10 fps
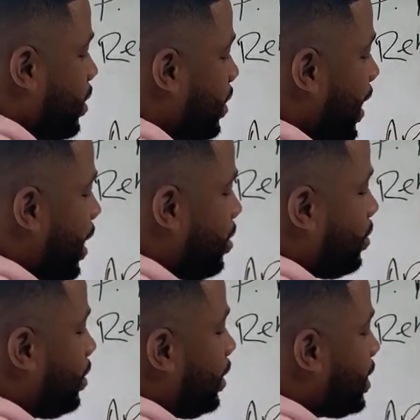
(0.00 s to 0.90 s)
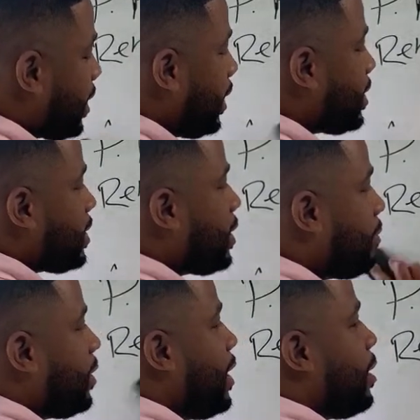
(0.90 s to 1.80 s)
Now, Let's get into
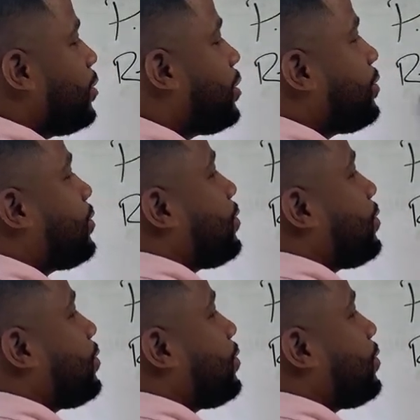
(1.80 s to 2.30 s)
something else.